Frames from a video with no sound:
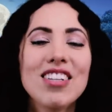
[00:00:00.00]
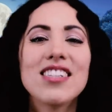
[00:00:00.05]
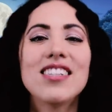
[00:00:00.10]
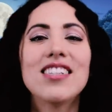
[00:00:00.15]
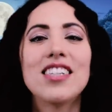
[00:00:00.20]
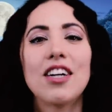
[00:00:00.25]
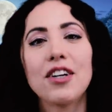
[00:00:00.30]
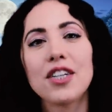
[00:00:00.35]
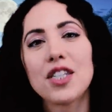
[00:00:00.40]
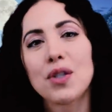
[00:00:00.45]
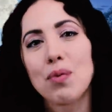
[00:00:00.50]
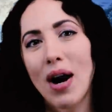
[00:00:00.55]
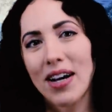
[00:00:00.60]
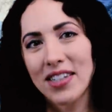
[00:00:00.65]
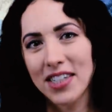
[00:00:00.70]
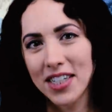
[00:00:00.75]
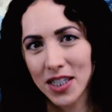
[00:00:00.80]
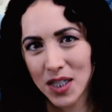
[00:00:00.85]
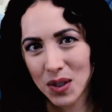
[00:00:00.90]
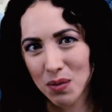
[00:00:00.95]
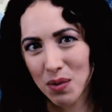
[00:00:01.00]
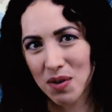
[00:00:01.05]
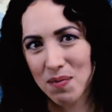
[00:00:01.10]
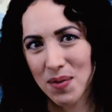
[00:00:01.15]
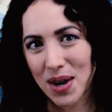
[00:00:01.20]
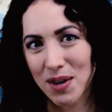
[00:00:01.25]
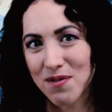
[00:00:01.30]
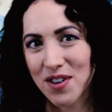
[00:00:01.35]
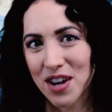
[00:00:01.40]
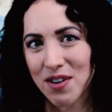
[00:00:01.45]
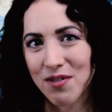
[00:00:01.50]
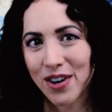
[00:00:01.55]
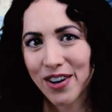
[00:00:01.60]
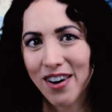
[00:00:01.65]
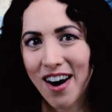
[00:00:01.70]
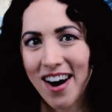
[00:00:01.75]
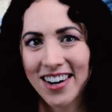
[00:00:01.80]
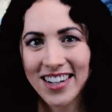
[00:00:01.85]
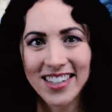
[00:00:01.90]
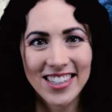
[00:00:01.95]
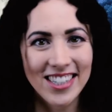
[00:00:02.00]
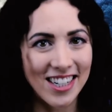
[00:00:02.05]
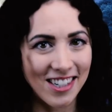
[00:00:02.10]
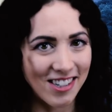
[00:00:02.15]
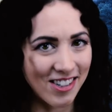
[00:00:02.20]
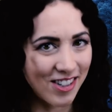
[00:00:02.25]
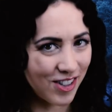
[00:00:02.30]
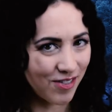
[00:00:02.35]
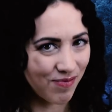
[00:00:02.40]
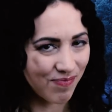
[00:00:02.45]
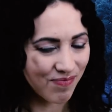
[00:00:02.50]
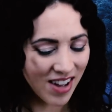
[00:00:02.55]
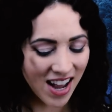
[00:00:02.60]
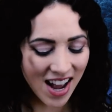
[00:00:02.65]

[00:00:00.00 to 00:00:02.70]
Saraswati is one of my favorite goddesses.